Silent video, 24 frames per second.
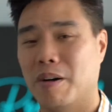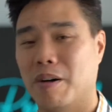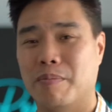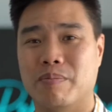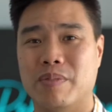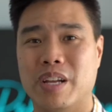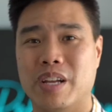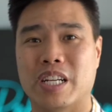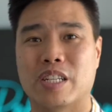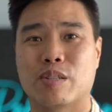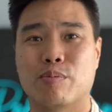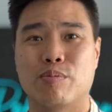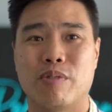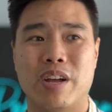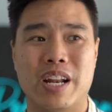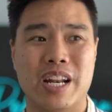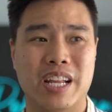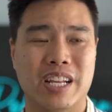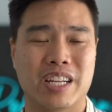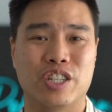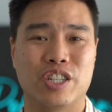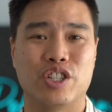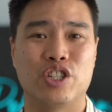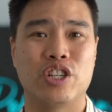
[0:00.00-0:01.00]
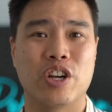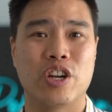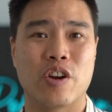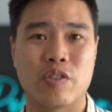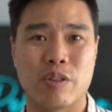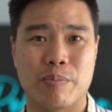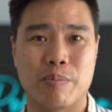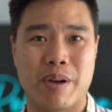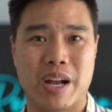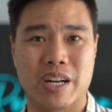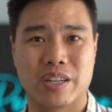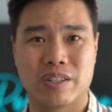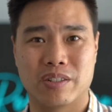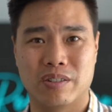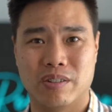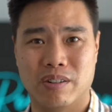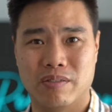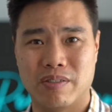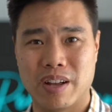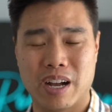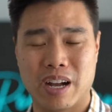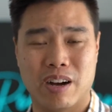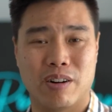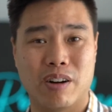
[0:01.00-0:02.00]
explaining and sharing the passion of
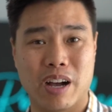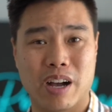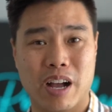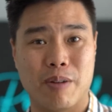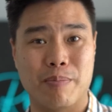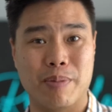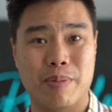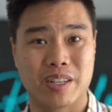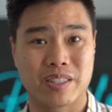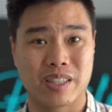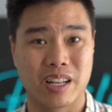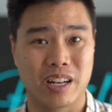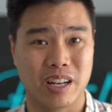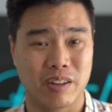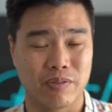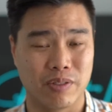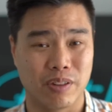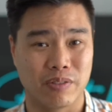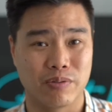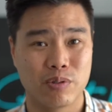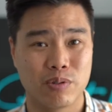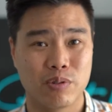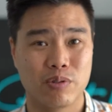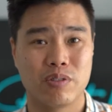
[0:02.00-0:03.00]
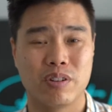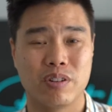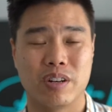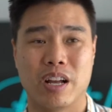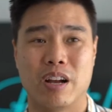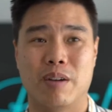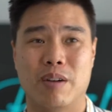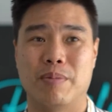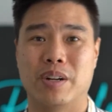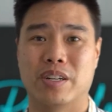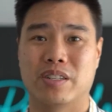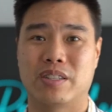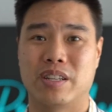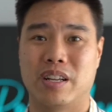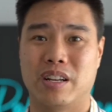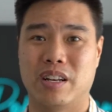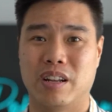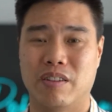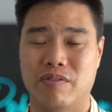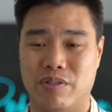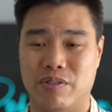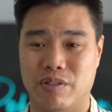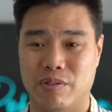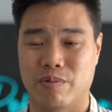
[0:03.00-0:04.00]
how much they love the food and how much they
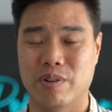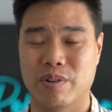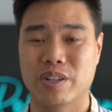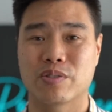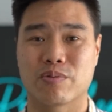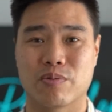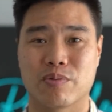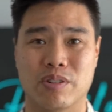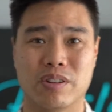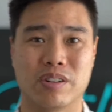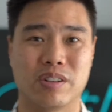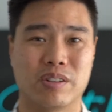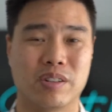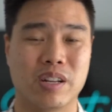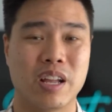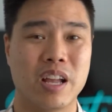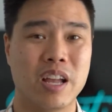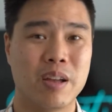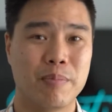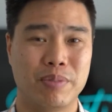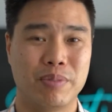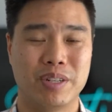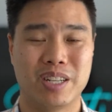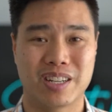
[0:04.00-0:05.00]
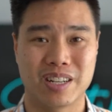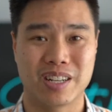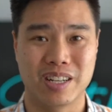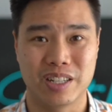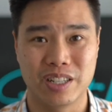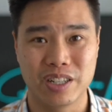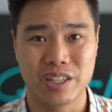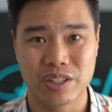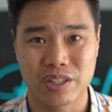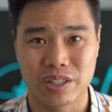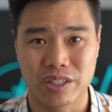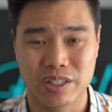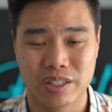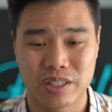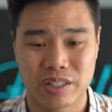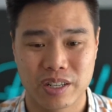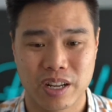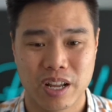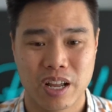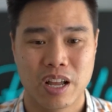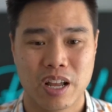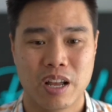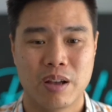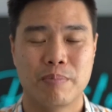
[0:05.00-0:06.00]
love the restaurant and particular dishes.
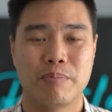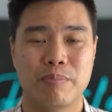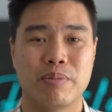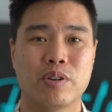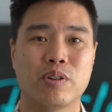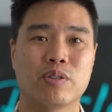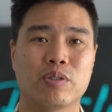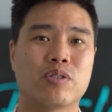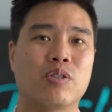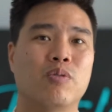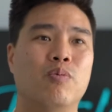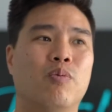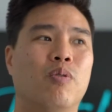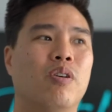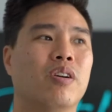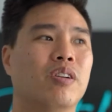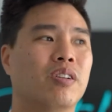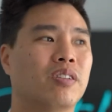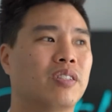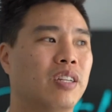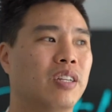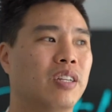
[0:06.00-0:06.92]
But you also want